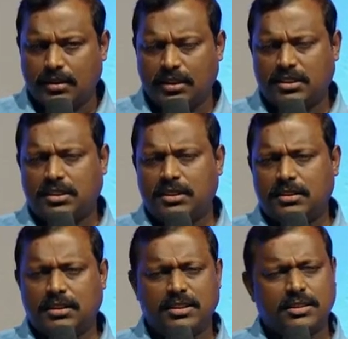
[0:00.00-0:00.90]

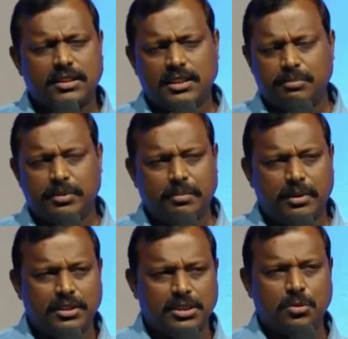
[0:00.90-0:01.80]
These 13 people
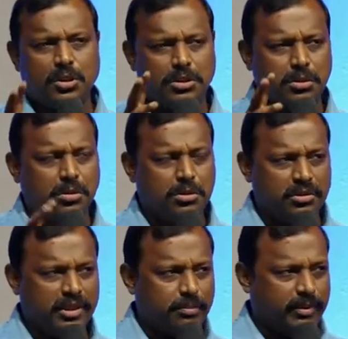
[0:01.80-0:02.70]
doesn't want to go to
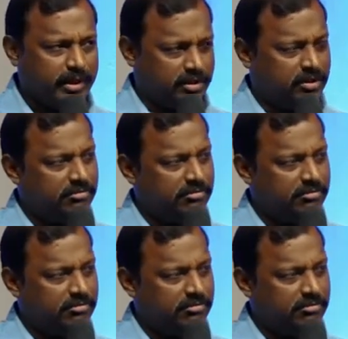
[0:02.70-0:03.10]
their place.